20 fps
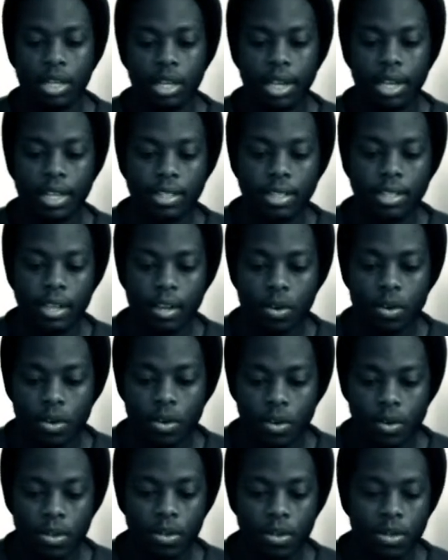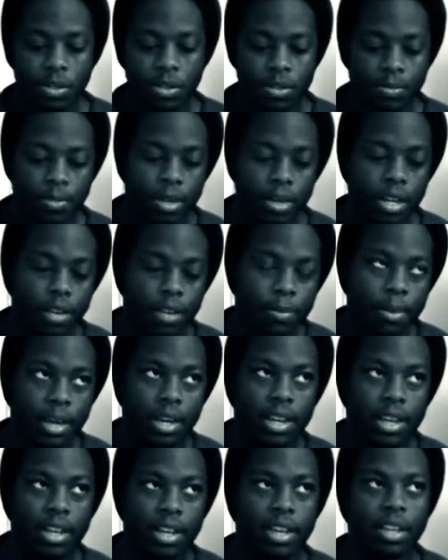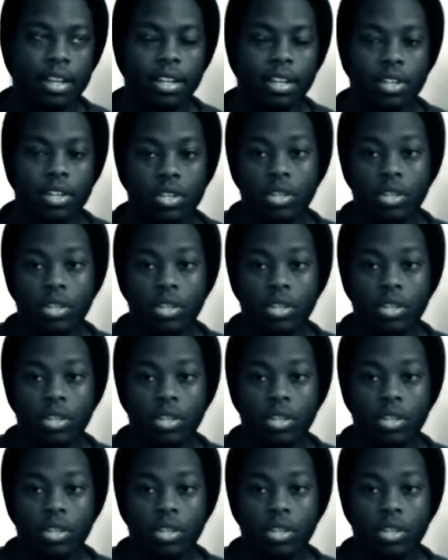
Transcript: Antihero is made by